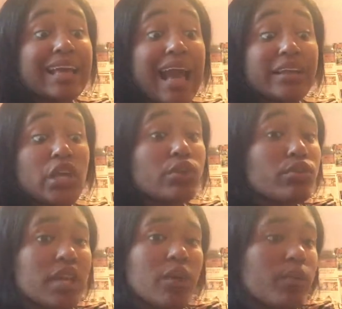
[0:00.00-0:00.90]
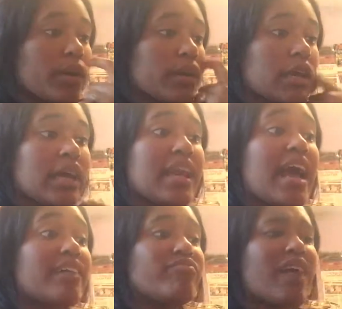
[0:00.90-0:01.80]
I, I don't know they work, and
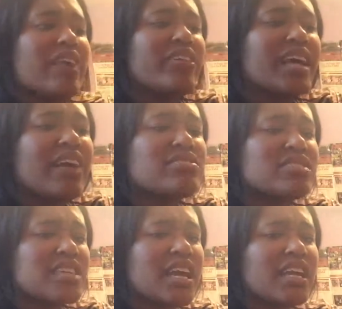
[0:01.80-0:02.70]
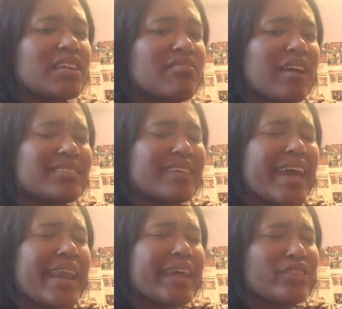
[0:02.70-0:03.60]
I I think I've seen like they
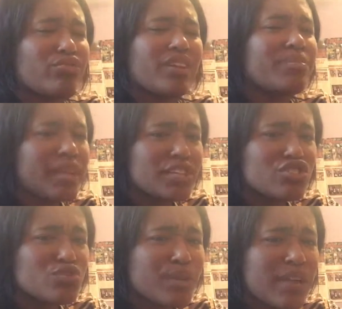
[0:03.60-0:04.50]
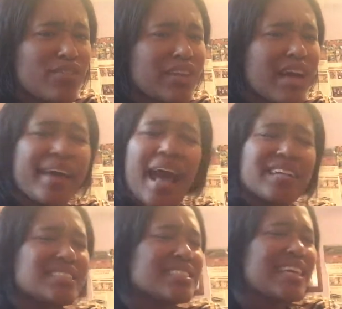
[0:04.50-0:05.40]
had like three pictures whatever online.
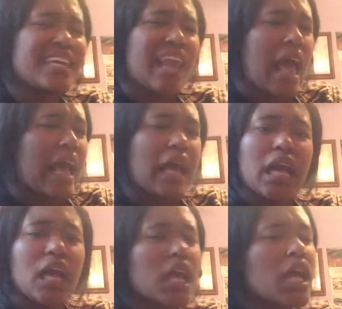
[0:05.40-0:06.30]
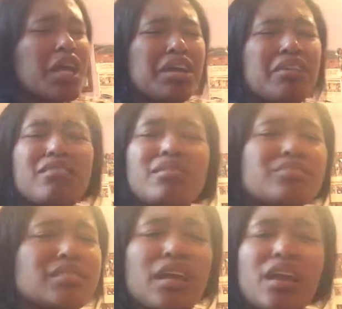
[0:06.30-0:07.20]
I just didn't like. You know what
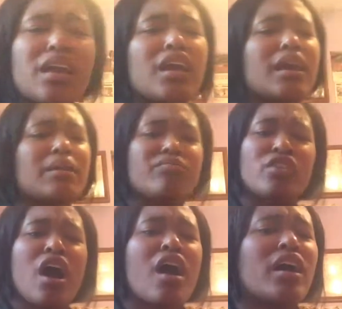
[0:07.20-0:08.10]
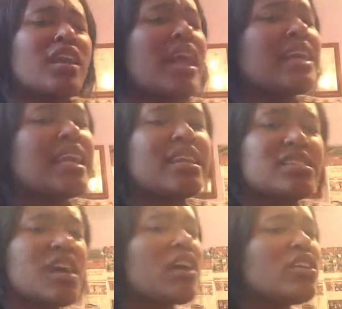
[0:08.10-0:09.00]
I'm saying? And y'all, like
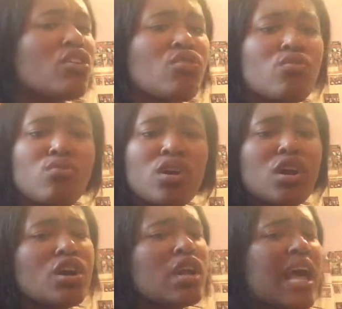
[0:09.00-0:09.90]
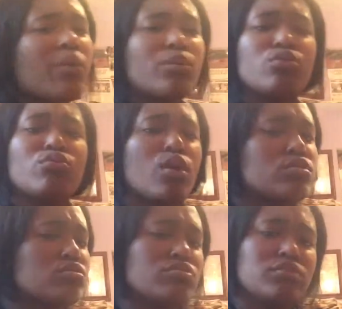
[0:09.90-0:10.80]
ladies, y'all know, like when you go
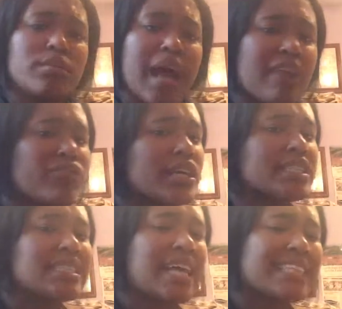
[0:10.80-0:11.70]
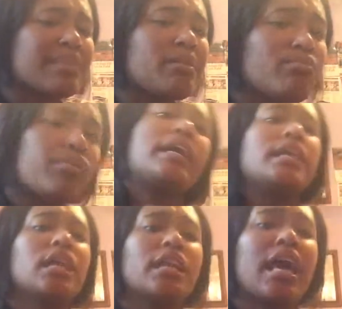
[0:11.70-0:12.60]
to them Africans, like they be
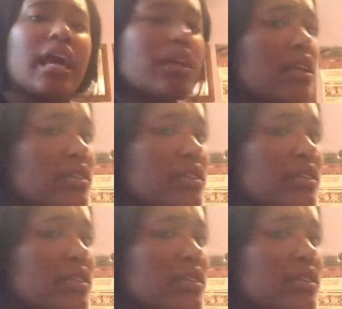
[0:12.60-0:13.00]
breaking your neck